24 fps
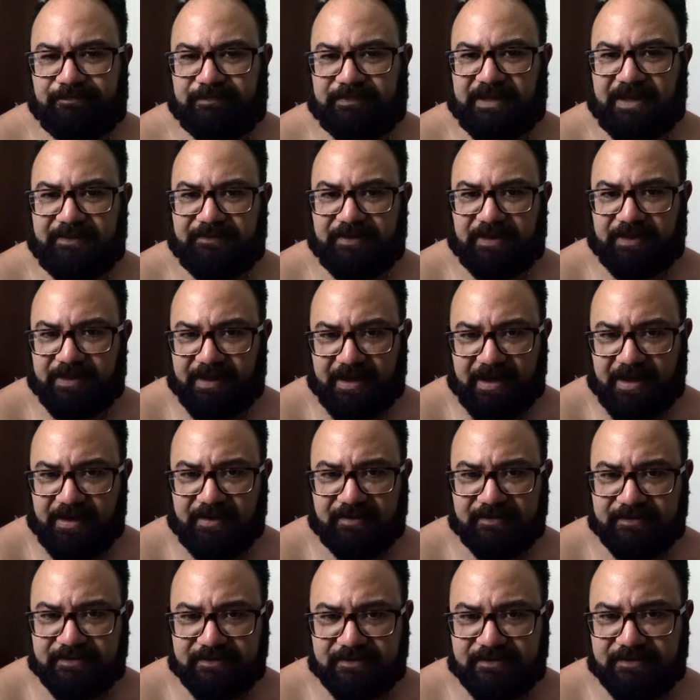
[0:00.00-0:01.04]
leaving their
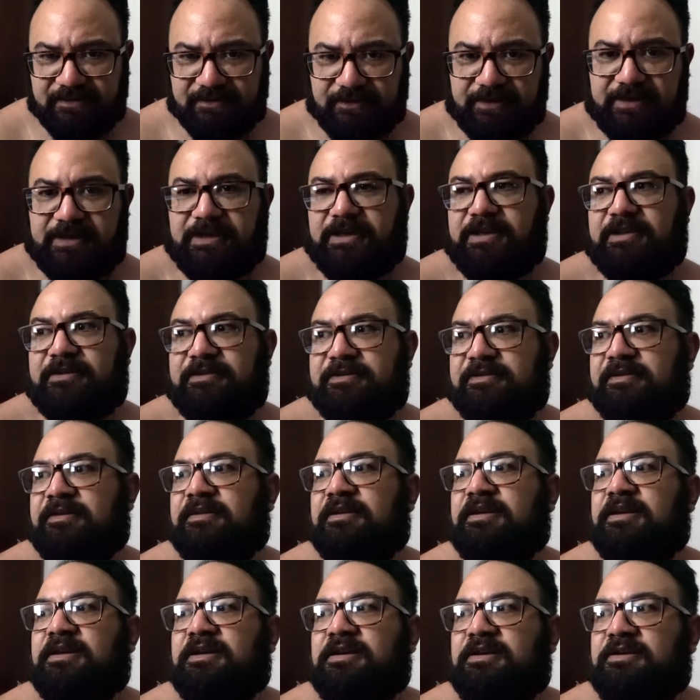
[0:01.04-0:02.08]
house it's ridiculous
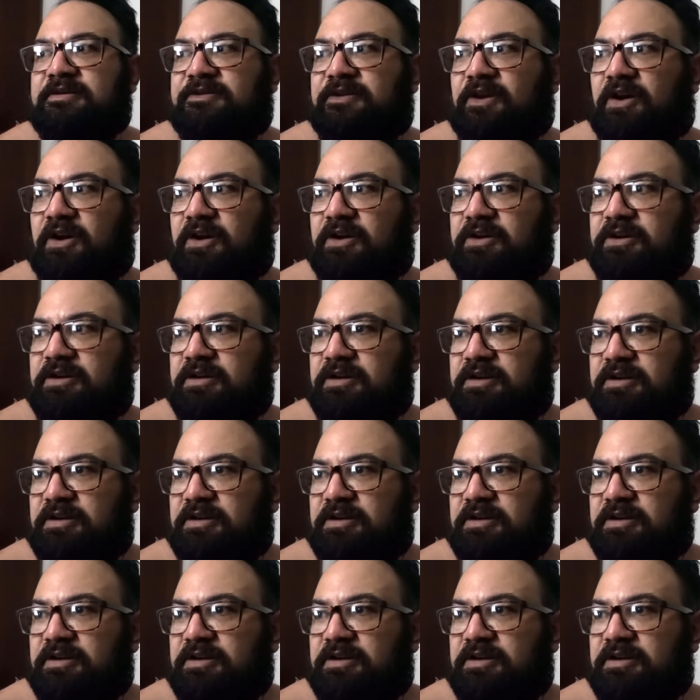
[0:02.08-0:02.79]
so